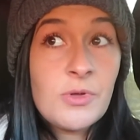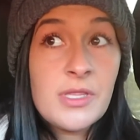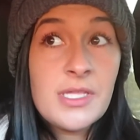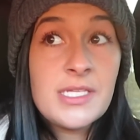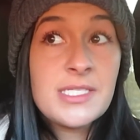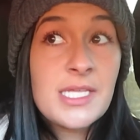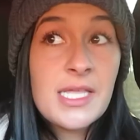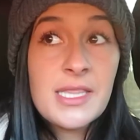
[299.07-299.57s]
Well,
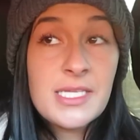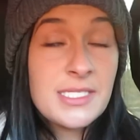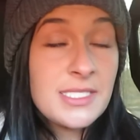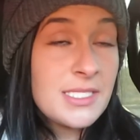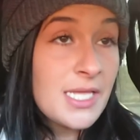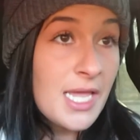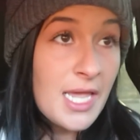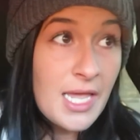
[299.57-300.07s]
the
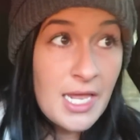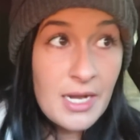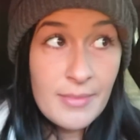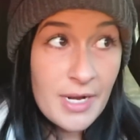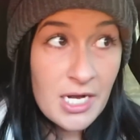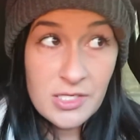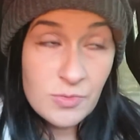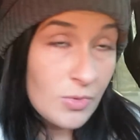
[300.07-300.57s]

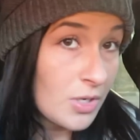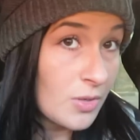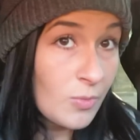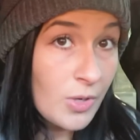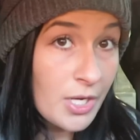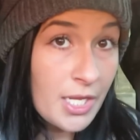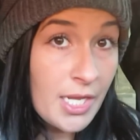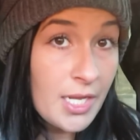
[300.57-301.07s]
antibiotics
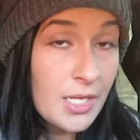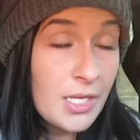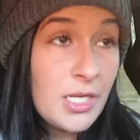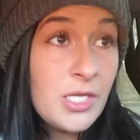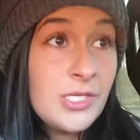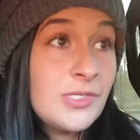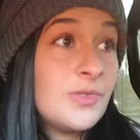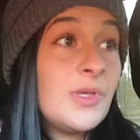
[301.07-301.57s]
weren't working.
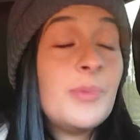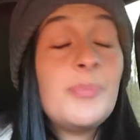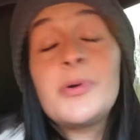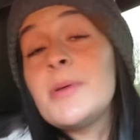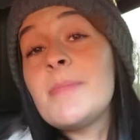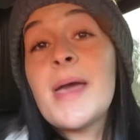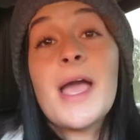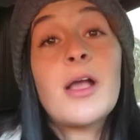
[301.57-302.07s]
So he
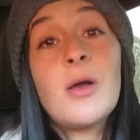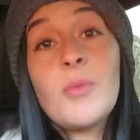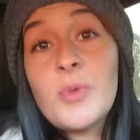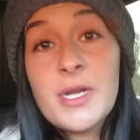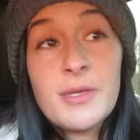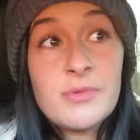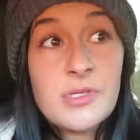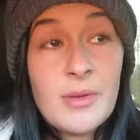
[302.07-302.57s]
put him back on
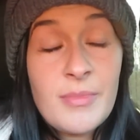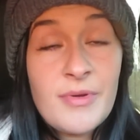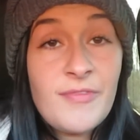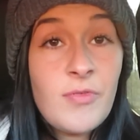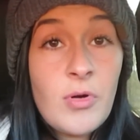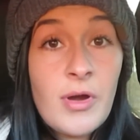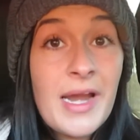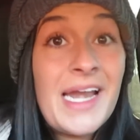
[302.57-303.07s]
what he was on
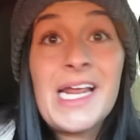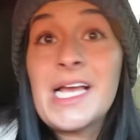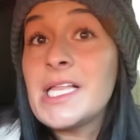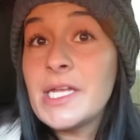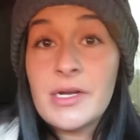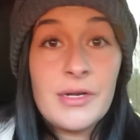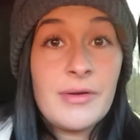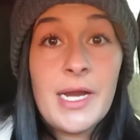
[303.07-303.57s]
before, and it
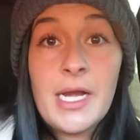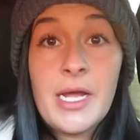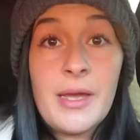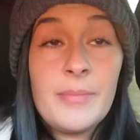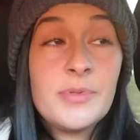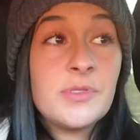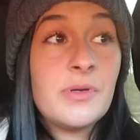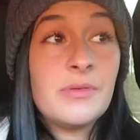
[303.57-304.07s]
cleared it right
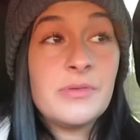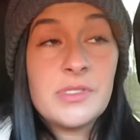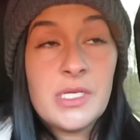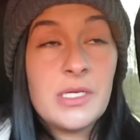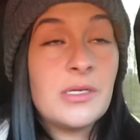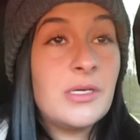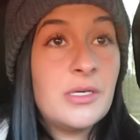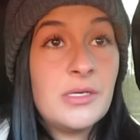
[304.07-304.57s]
up. So I was
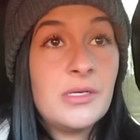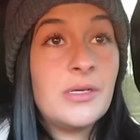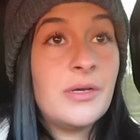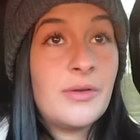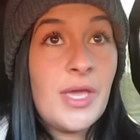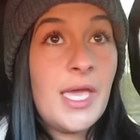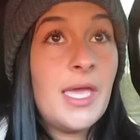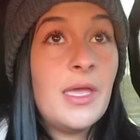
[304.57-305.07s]
like,
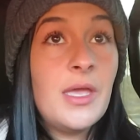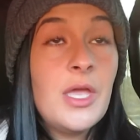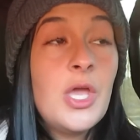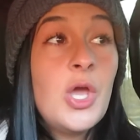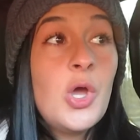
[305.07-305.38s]
okay.